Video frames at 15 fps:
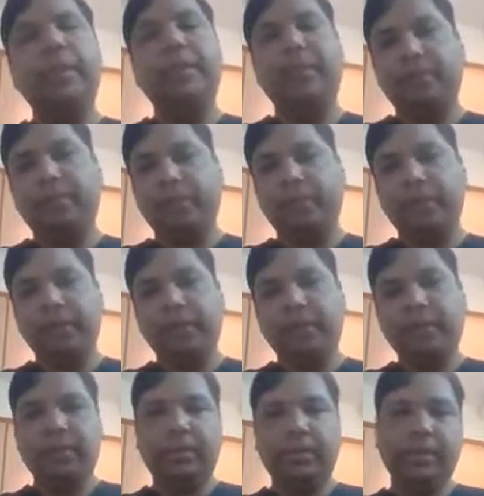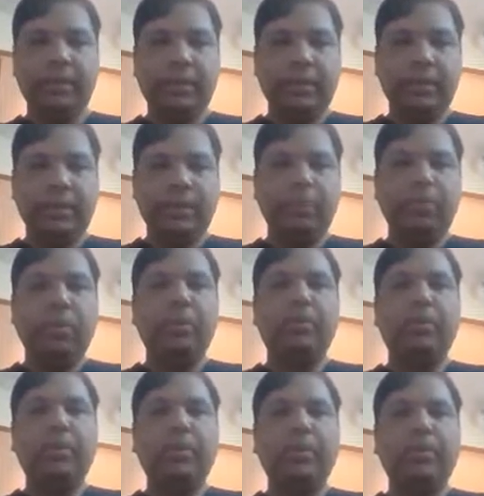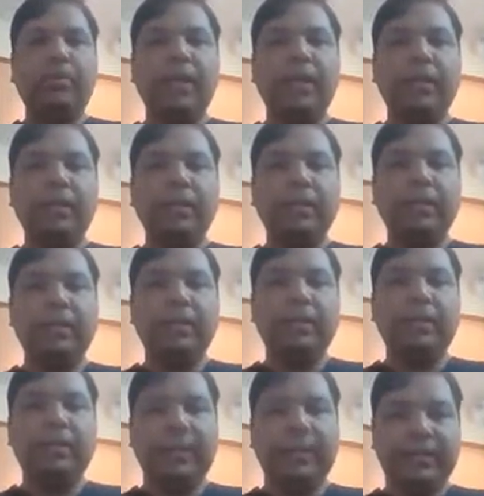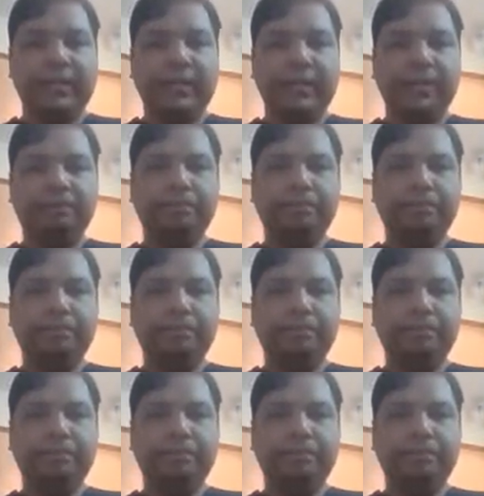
ECMO, because you want to give lung rest.